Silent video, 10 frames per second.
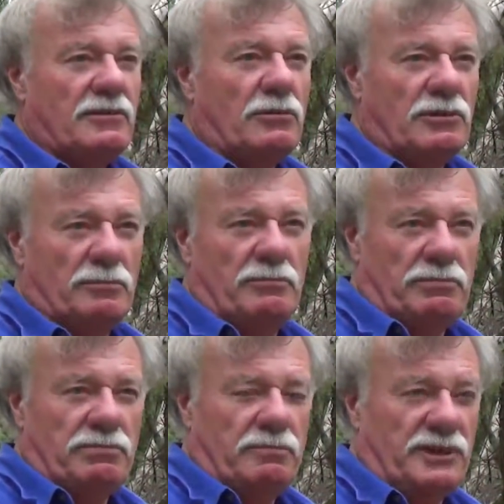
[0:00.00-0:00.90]
all the
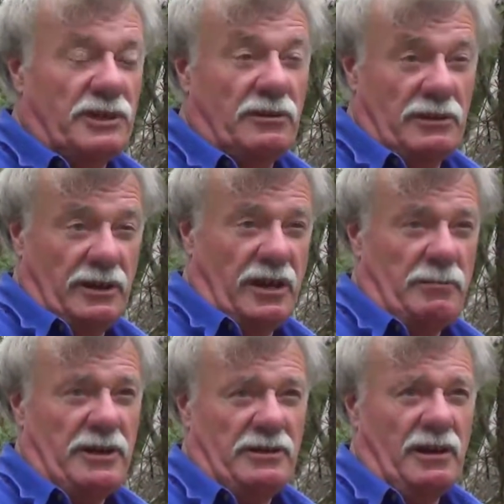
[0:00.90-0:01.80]
material that
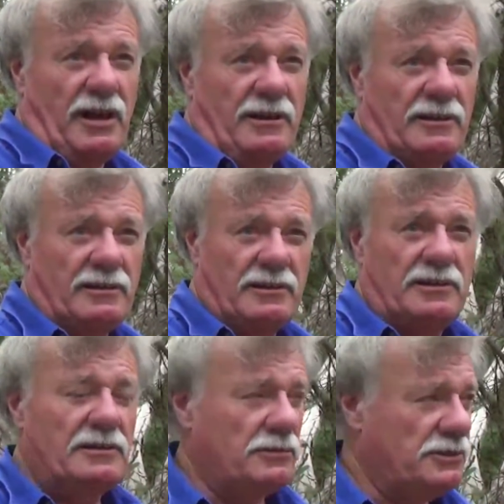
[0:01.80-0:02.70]
came out of the lake
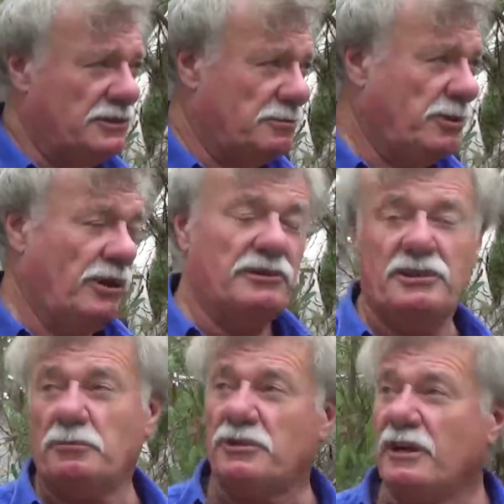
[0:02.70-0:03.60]
was just put on
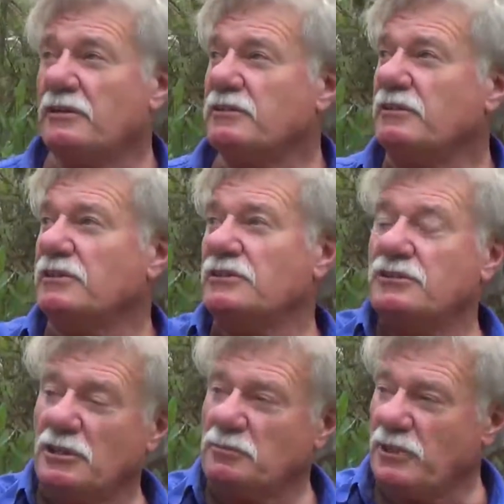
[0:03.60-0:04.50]
tip trucks and
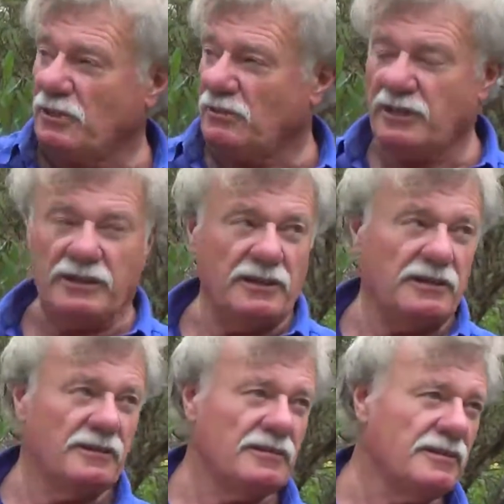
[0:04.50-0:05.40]
just tipped along
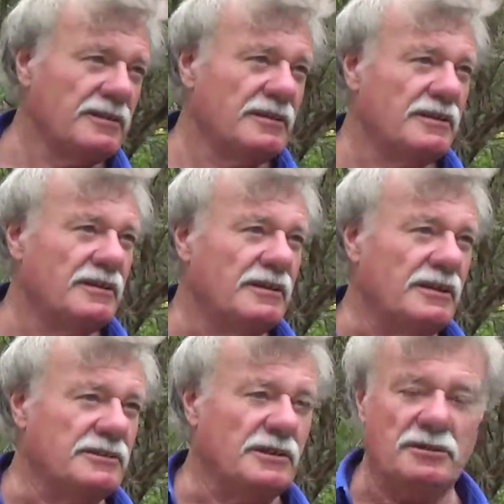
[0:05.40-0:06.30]
here
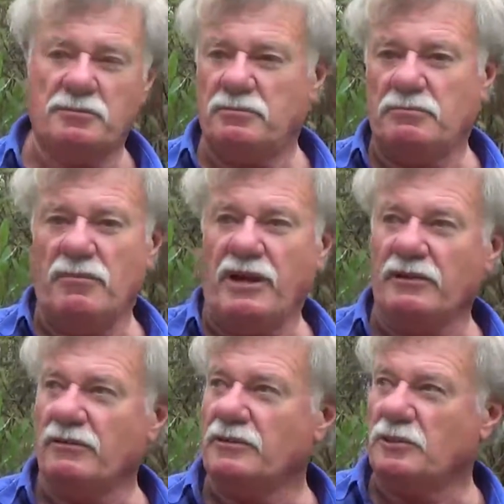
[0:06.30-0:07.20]
as a
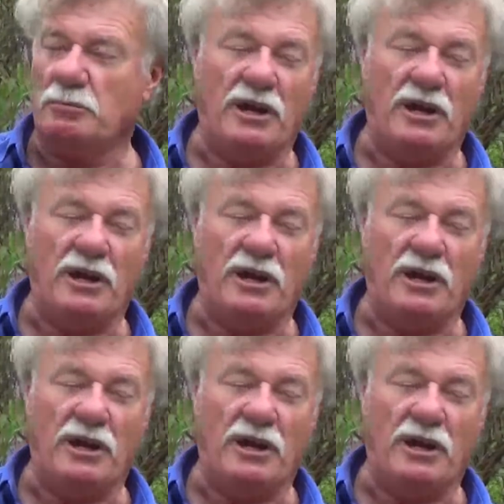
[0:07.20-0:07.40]
mound to